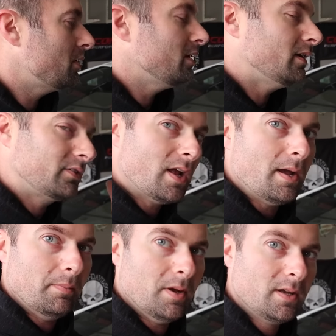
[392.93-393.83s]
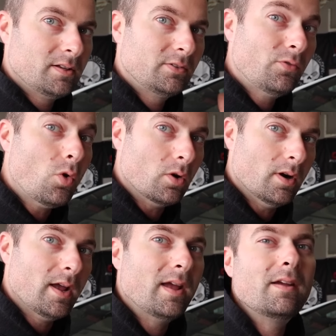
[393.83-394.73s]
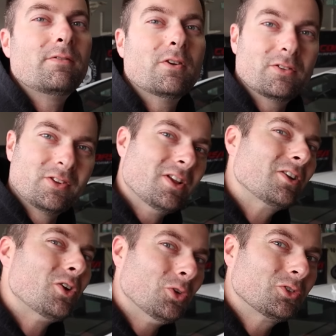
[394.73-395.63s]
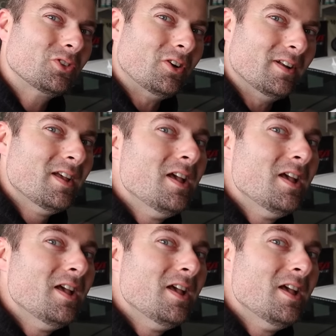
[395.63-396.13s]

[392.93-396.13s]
it is time for a first cold start